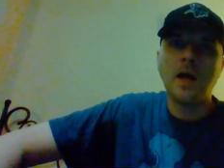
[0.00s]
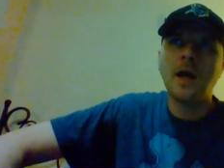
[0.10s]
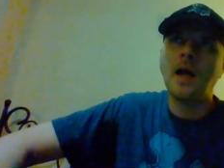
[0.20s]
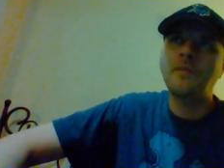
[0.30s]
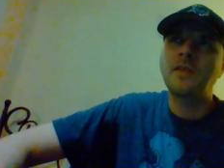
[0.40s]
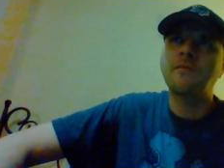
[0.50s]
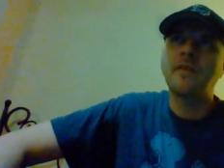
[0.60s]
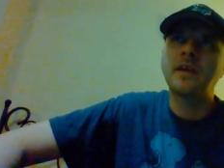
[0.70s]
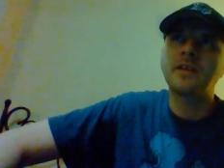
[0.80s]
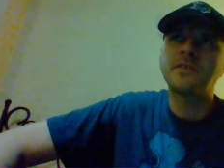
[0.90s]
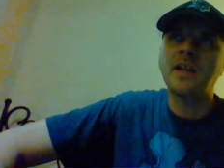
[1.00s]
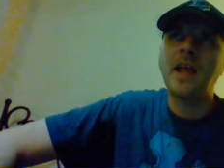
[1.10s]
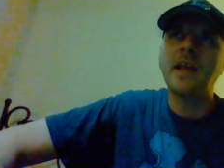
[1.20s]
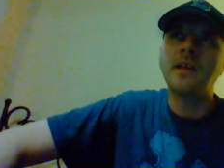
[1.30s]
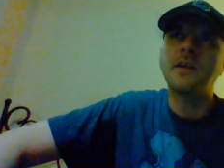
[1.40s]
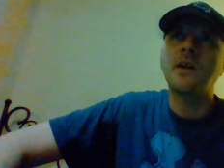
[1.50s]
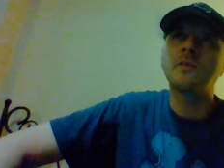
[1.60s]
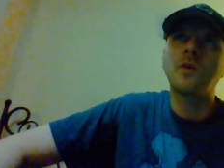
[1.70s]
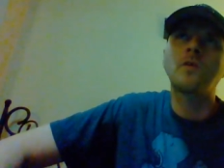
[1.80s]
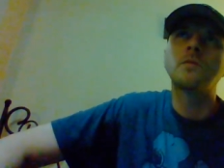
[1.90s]
I think the Vikings can hang in
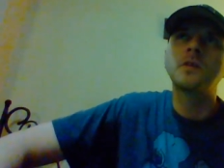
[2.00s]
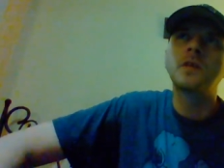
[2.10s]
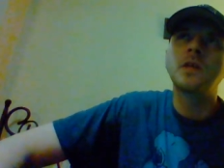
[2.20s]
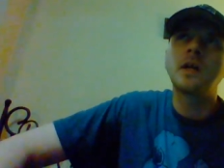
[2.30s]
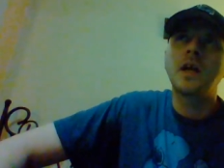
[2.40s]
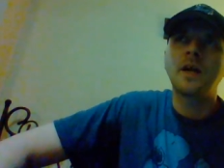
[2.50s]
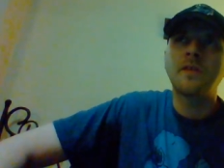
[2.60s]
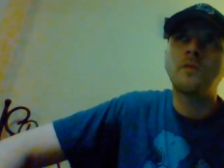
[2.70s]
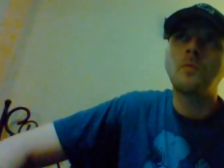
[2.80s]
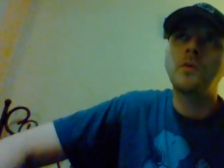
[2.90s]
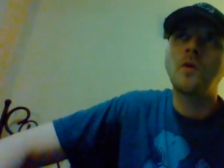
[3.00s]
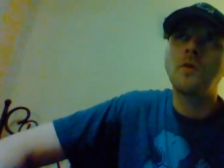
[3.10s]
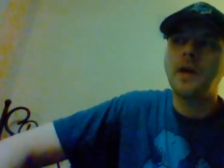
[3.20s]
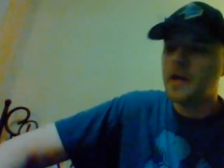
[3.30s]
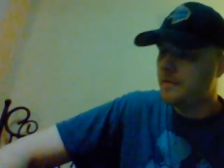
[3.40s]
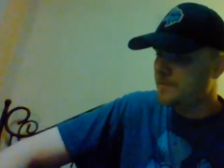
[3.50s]
there, though. I think we'll be okay.